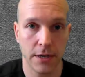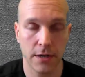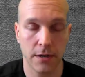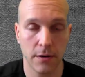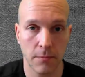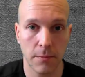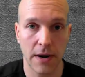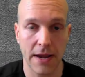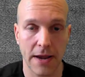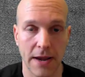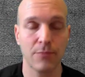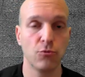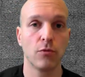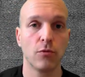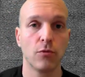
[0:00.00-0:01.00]
in my
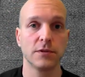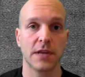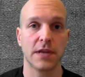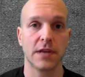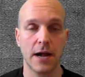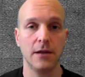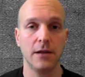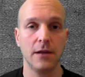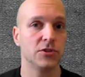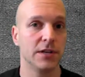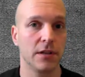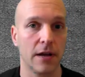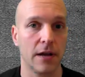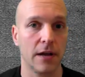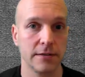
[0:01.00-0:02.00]
abnormal
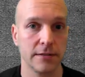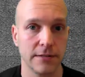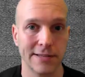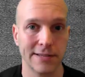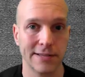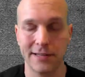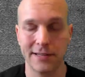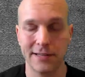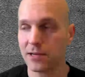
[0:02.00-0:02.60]
psychology class is that